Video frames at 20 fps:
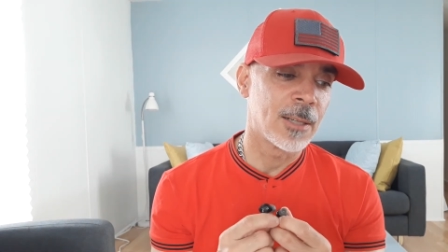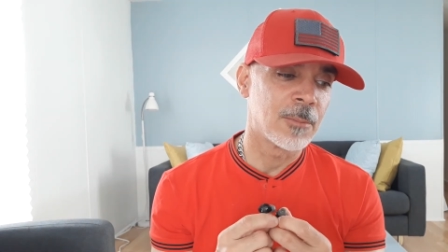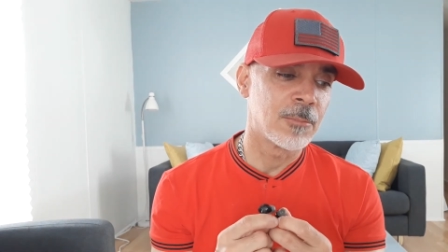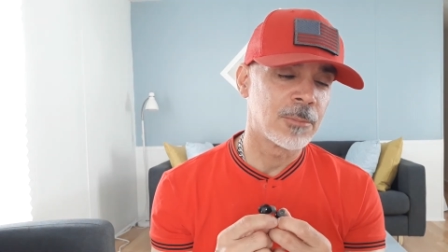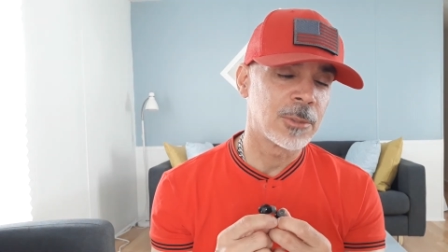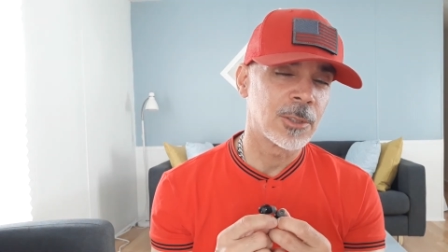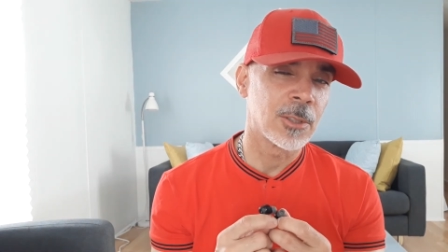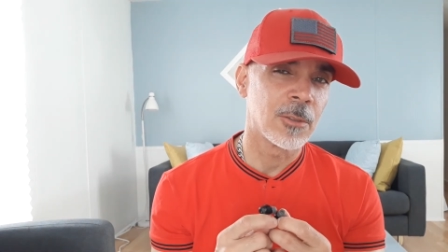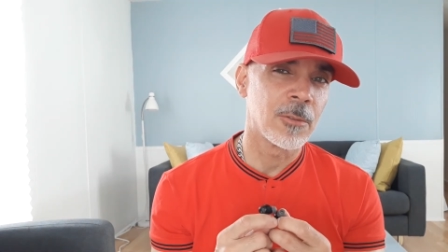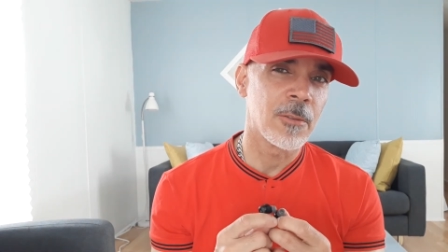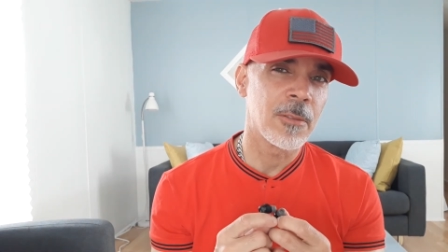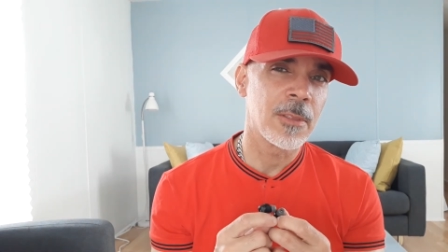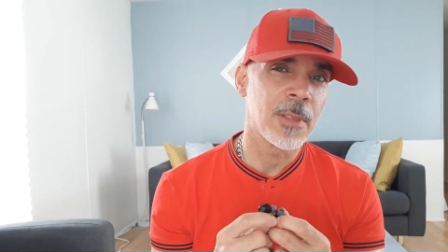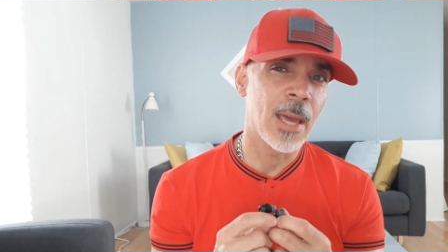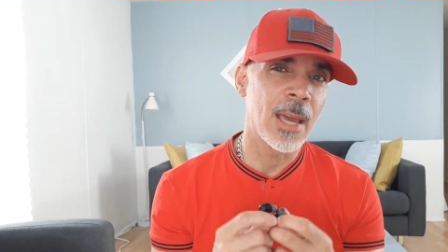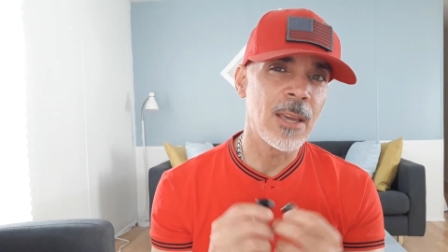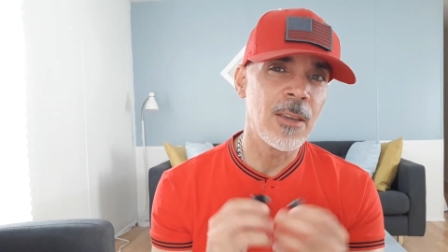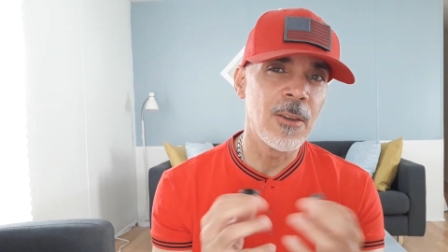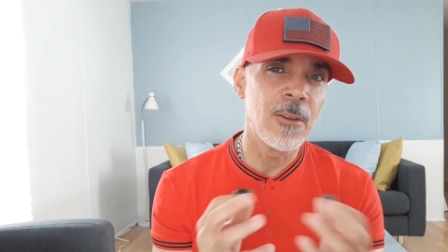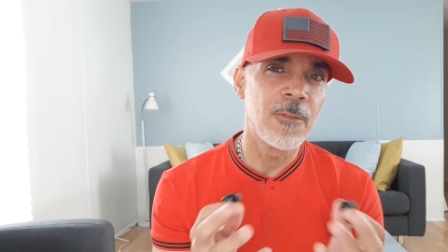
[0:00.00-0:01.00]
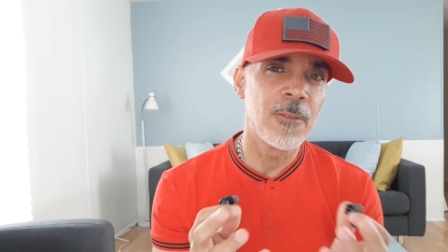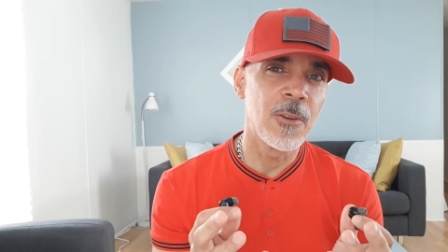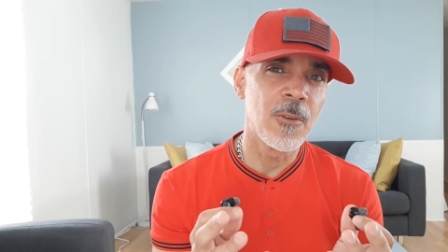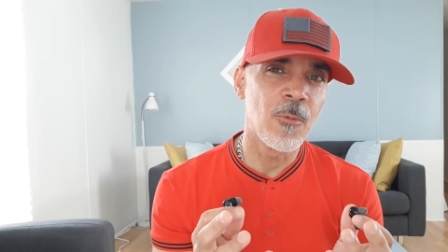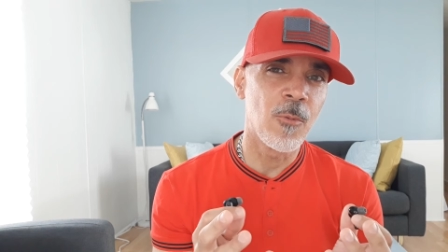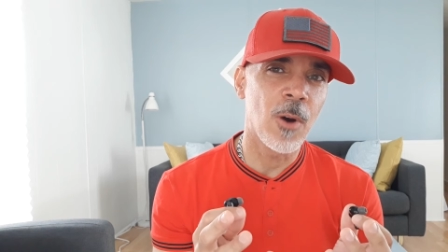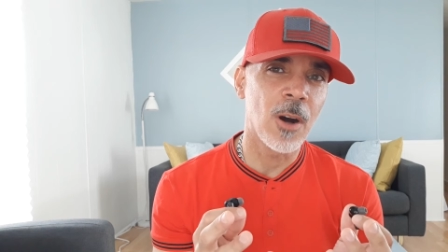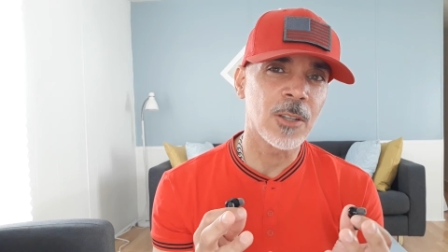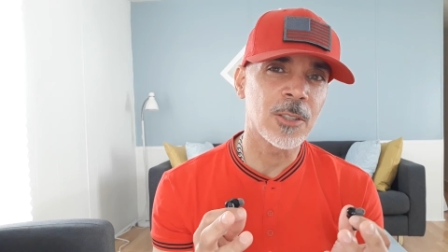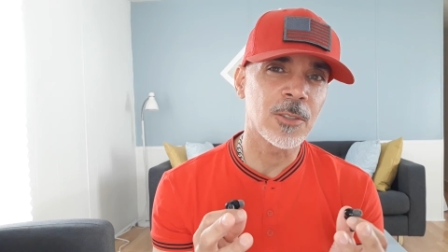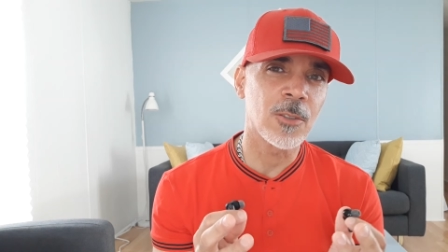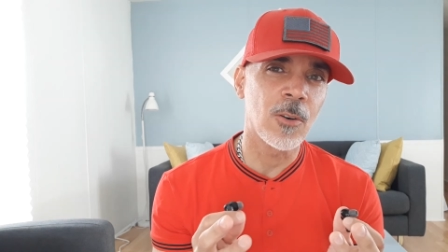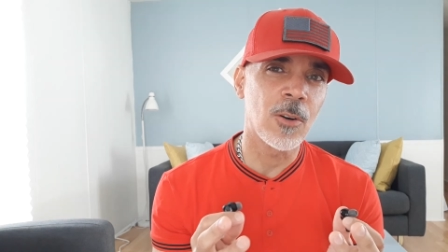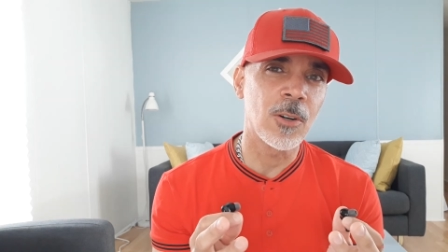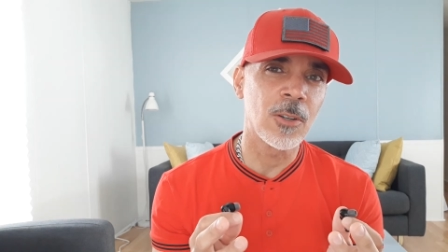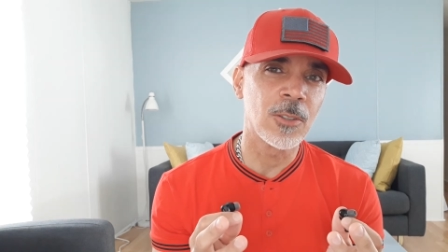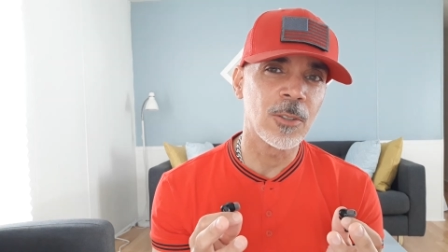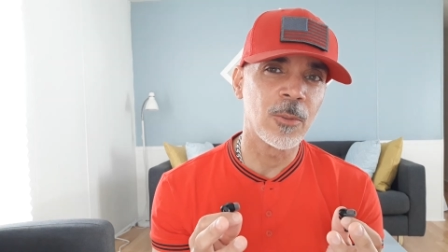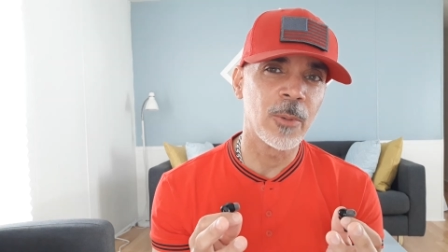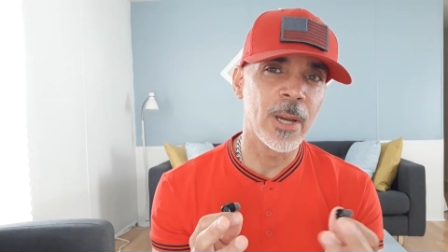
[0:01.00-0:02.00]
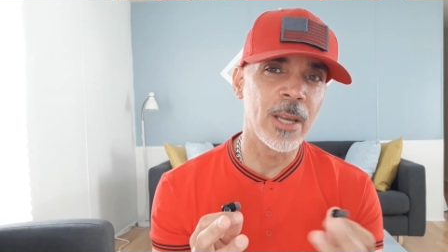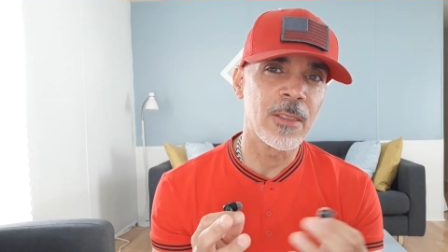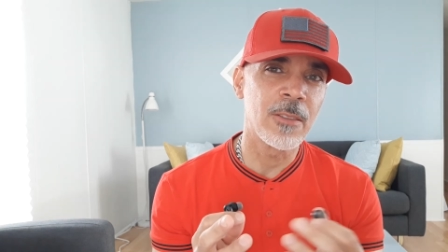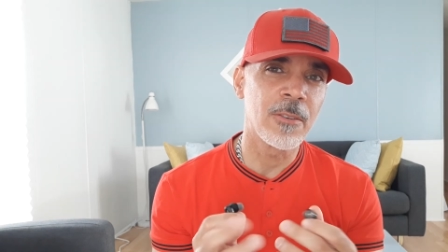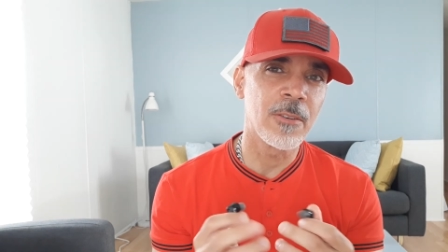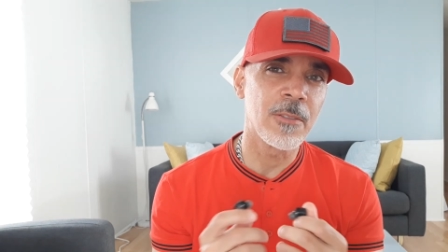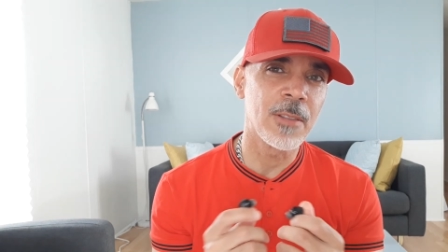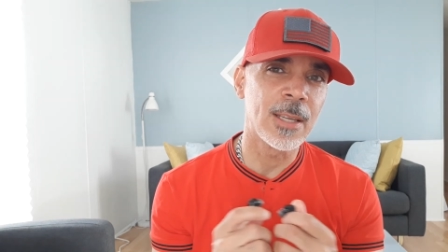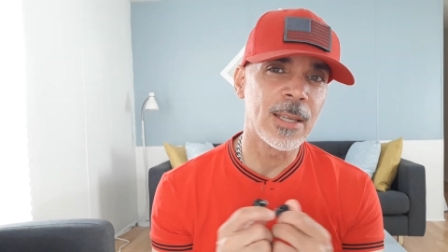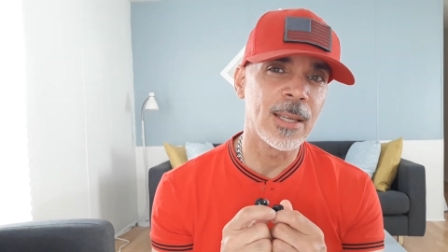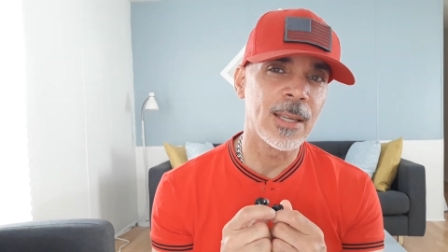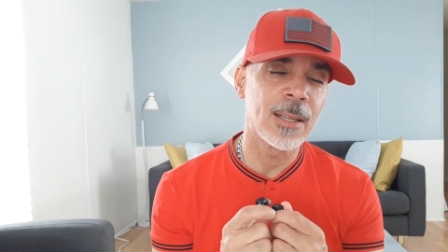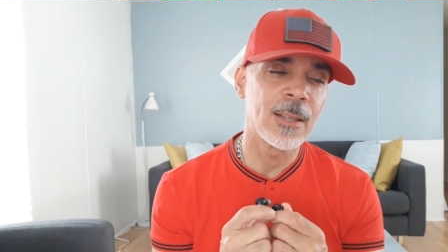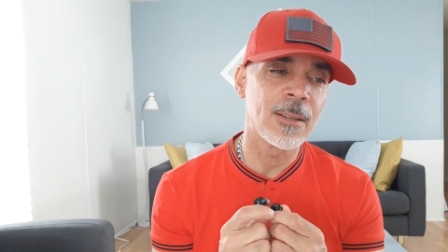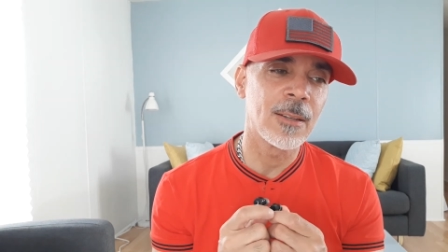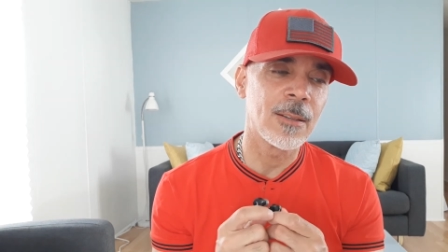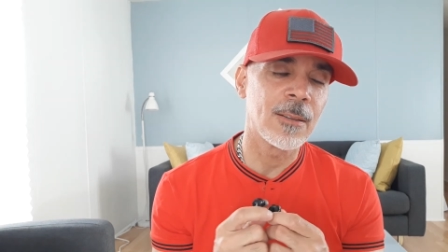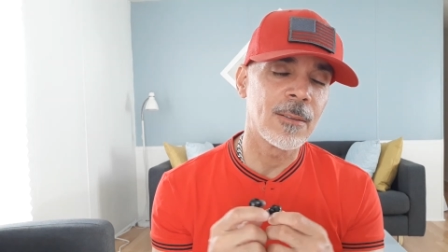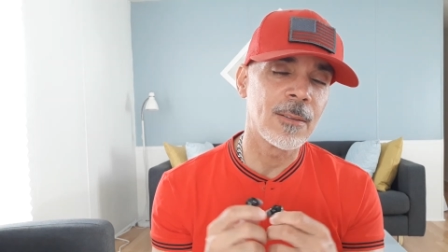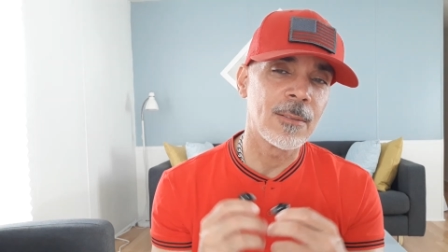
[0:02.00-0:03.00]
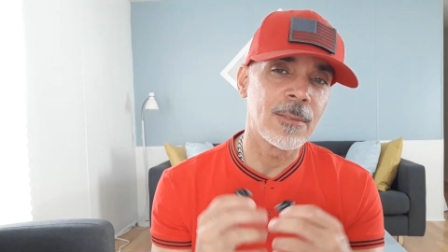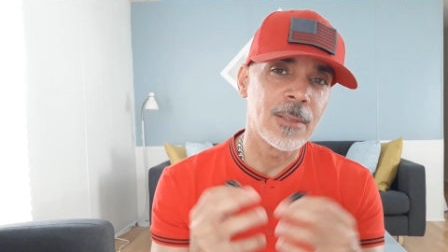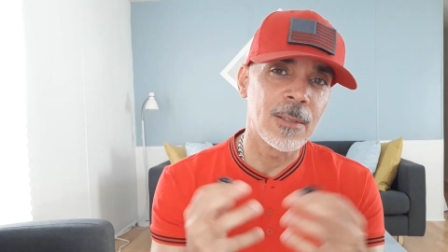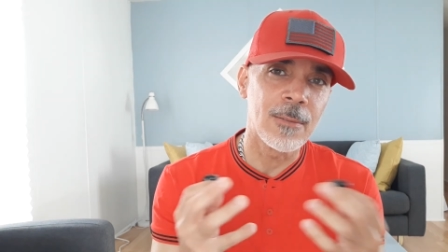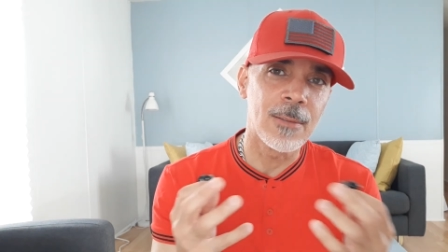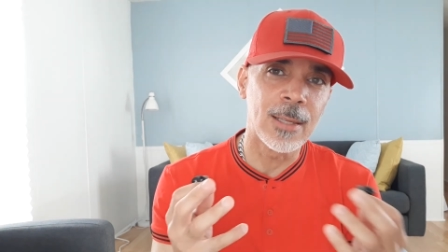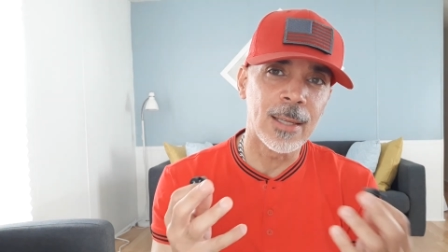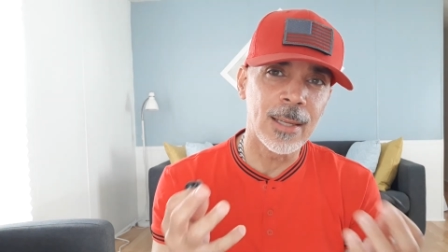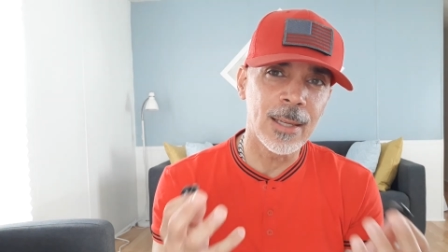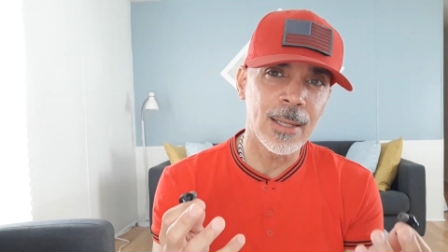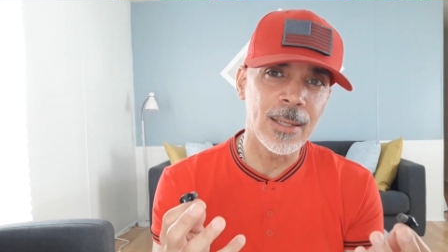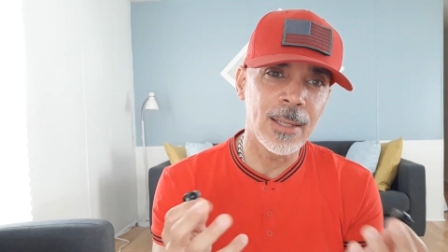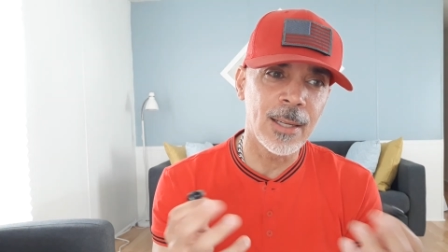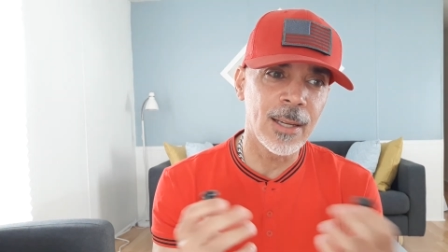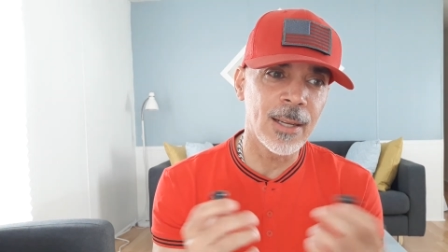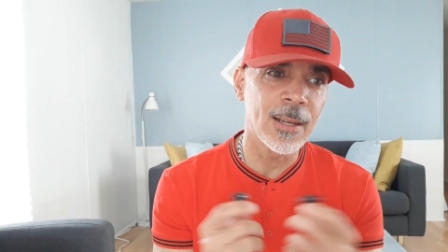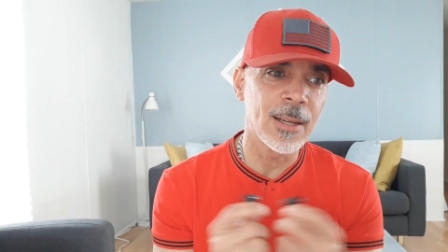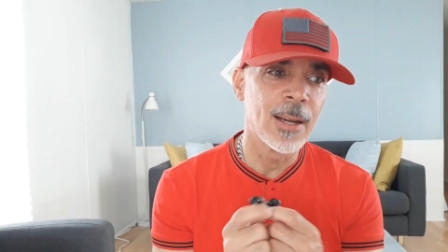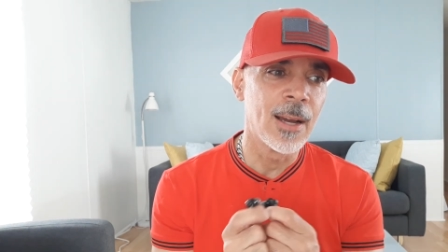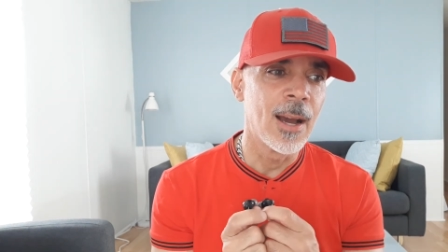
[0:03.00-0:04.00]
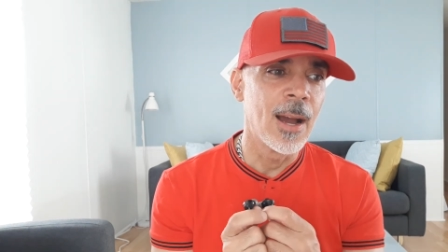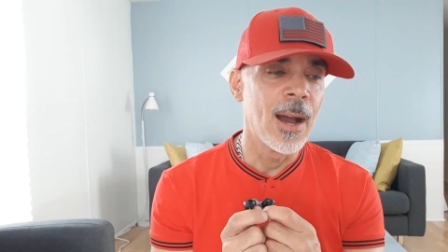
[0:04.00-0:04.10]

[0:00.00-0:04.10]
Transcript: So thank you if you watched all the way through to the end here.